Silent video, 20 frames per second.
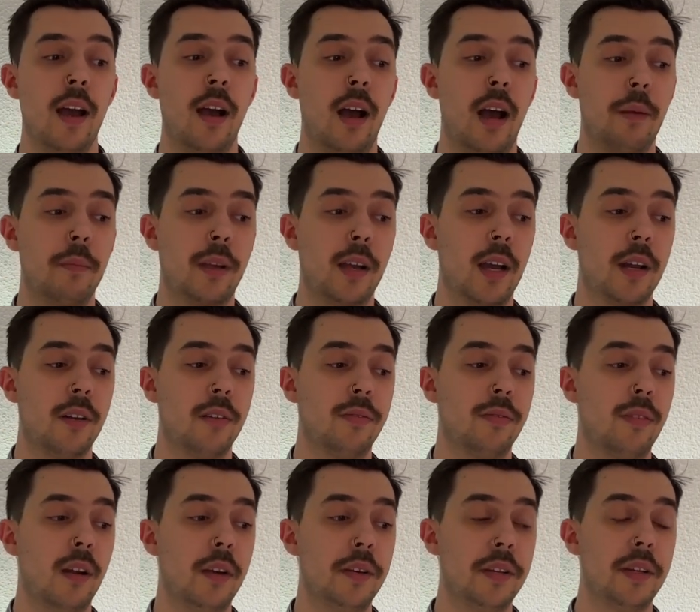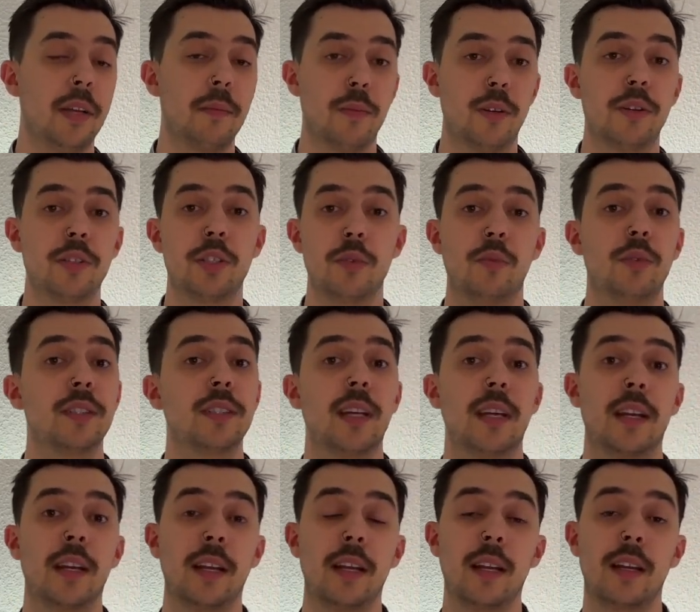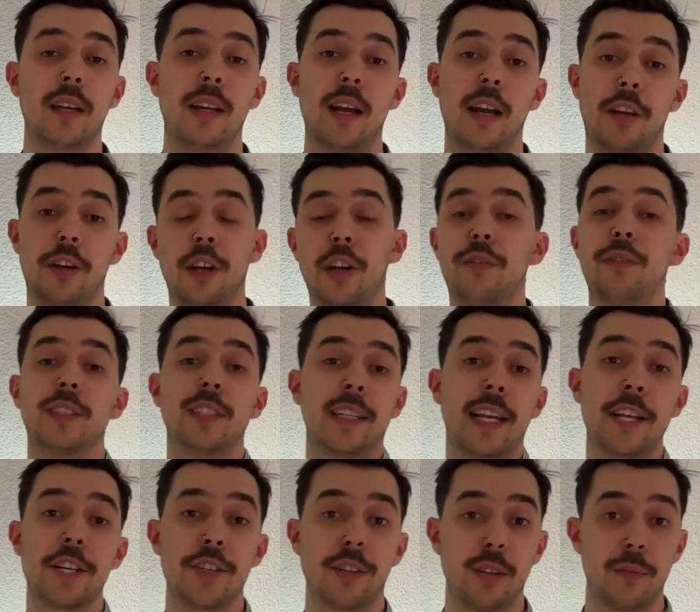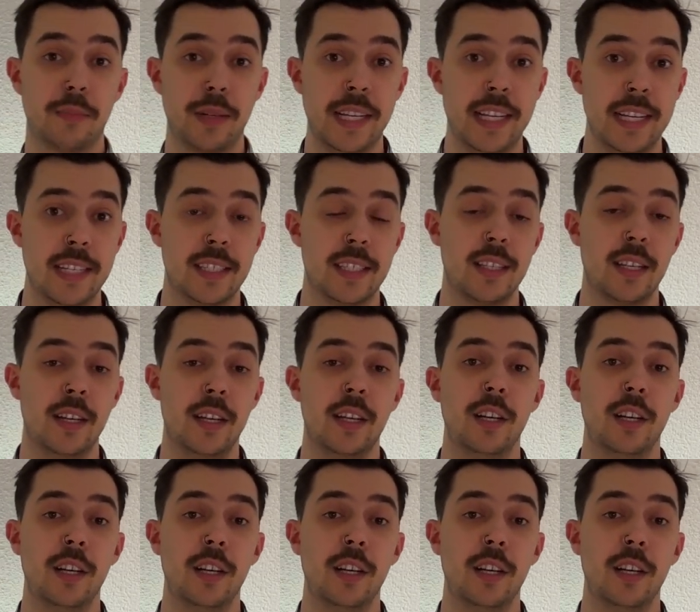I'm kind of leaning more towards getting a conversational piece.